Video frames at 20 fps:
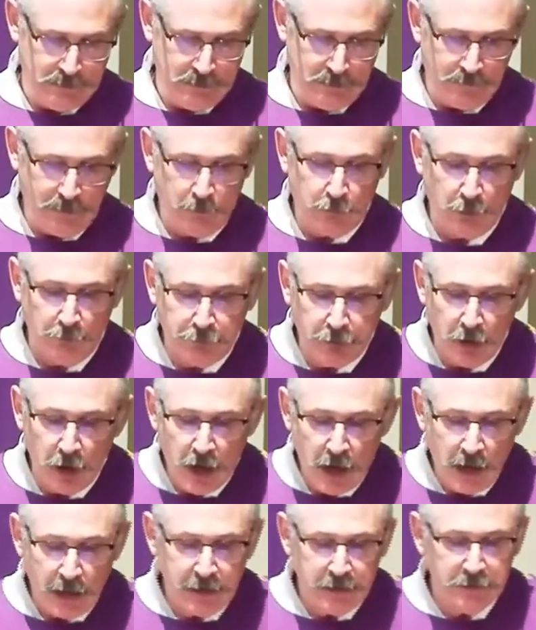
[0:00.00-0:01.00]
If they were
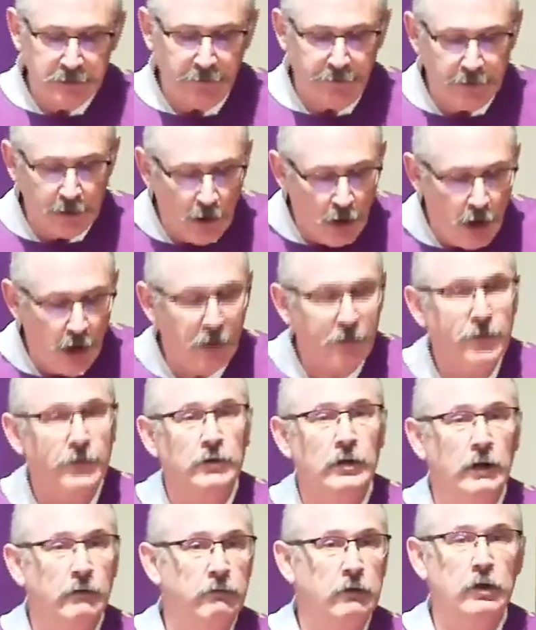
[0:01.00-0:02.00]
blind to the
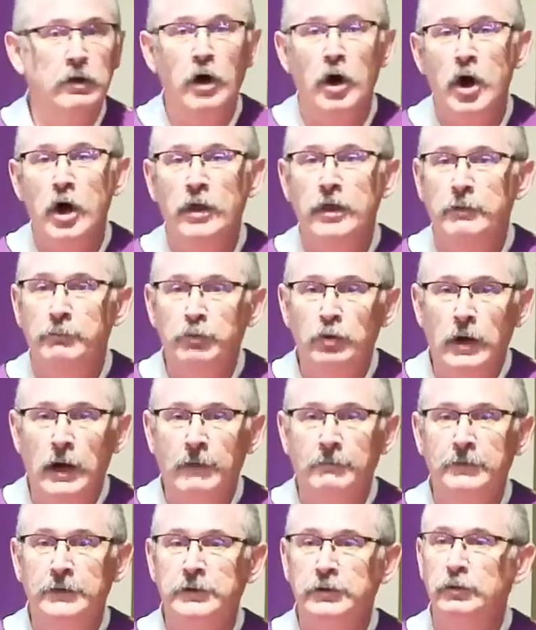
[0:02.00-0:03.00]
author of the law and the
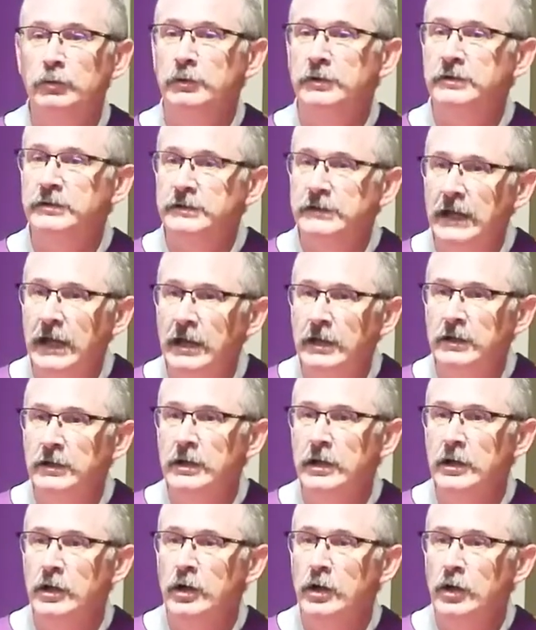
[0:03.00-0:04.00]
prophets who was
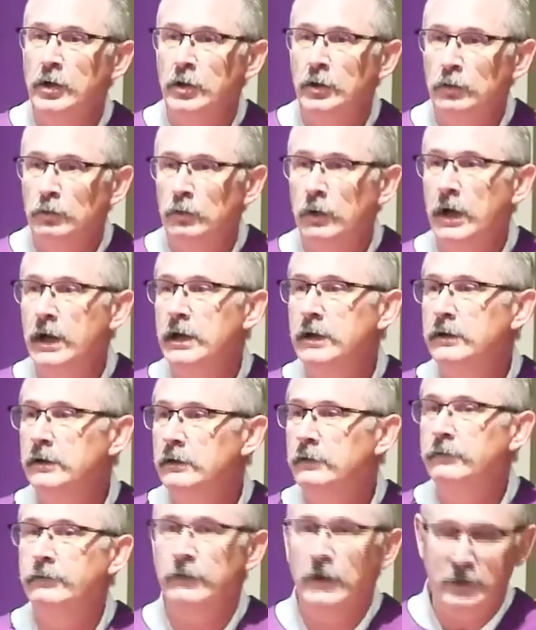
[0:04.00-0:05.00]
standing right
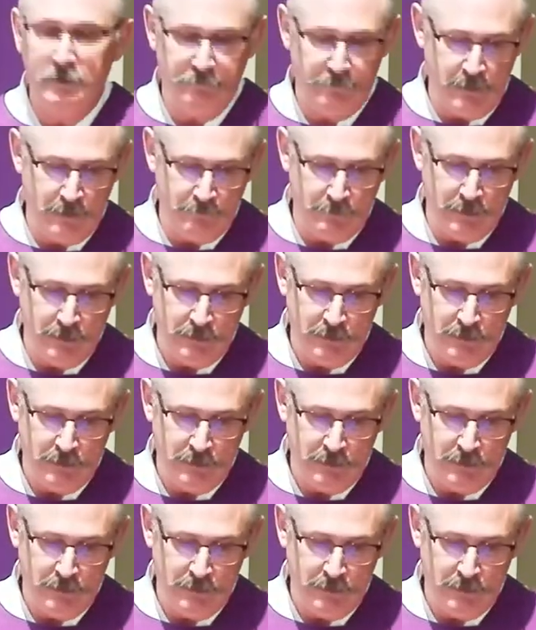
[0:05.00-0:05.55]
in front of them.